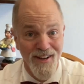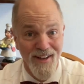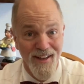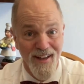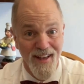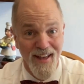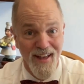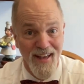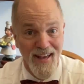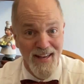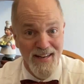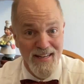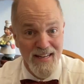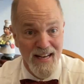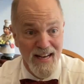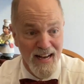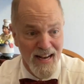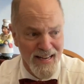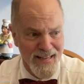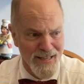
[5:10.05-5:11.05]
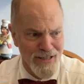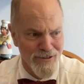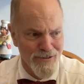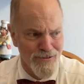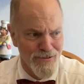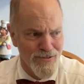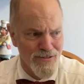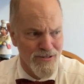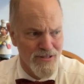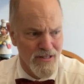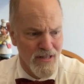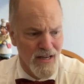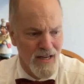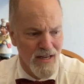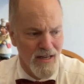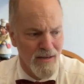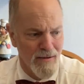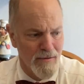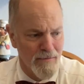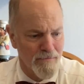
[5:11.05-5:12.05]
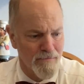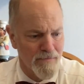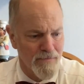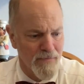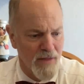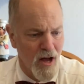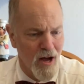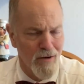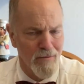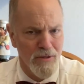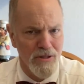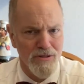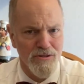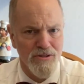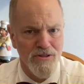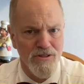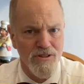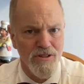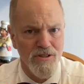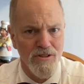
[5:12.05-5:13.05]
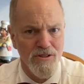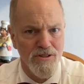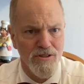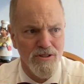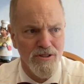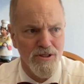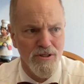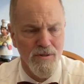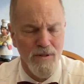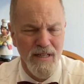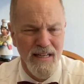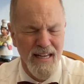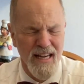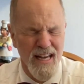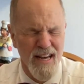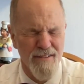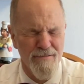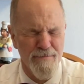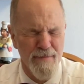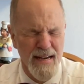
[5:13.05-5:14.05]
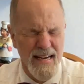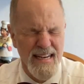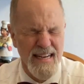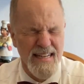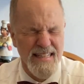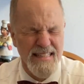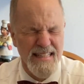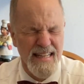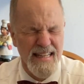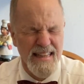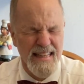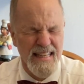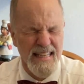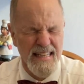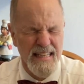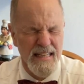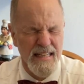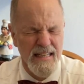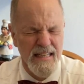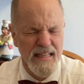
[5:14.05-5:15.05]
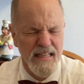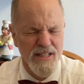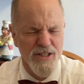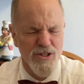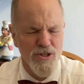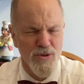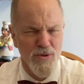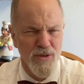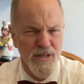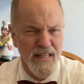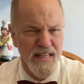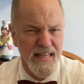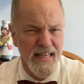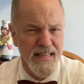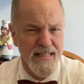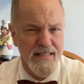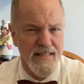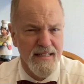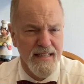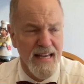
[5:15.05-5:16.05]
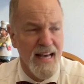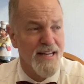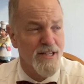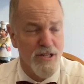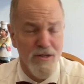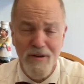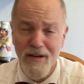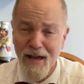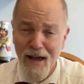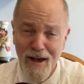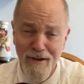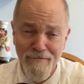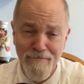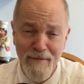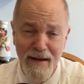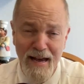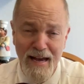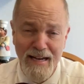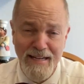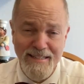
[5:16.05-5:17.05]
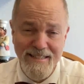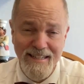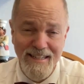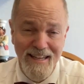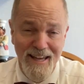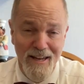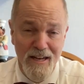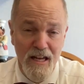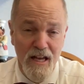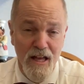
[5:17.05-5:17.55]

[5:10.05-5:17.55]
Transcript: And uh, I used um, almost two and a half bags, I think, to get, yeah, two and a half bags to get